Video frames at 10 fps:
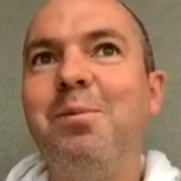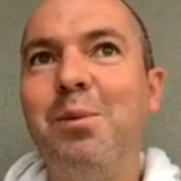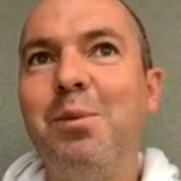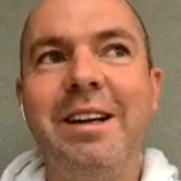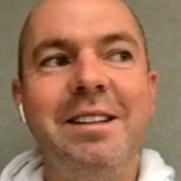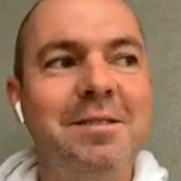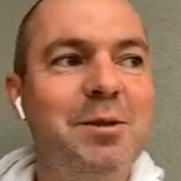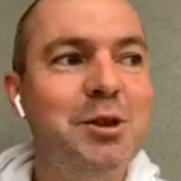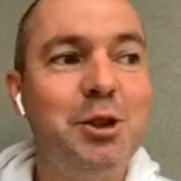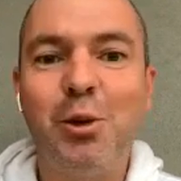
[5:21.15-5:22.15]
bringing
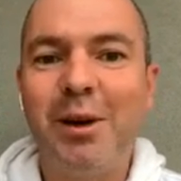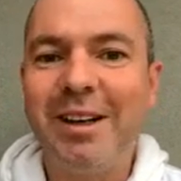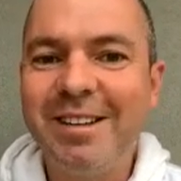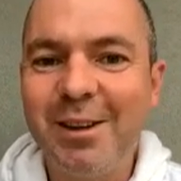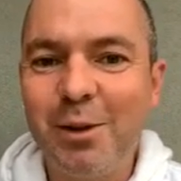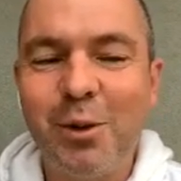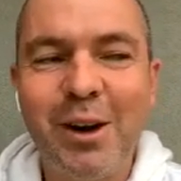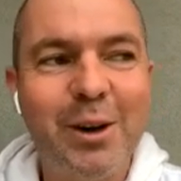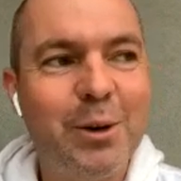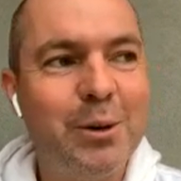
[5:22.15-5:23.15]
joy to the
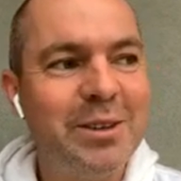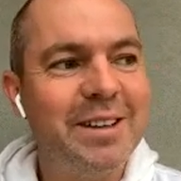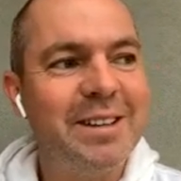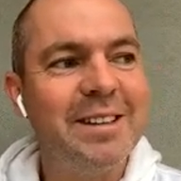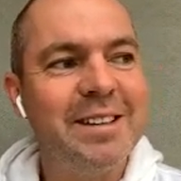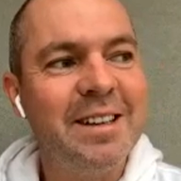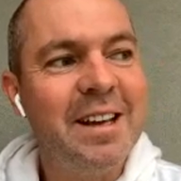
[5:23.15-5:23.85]
world, and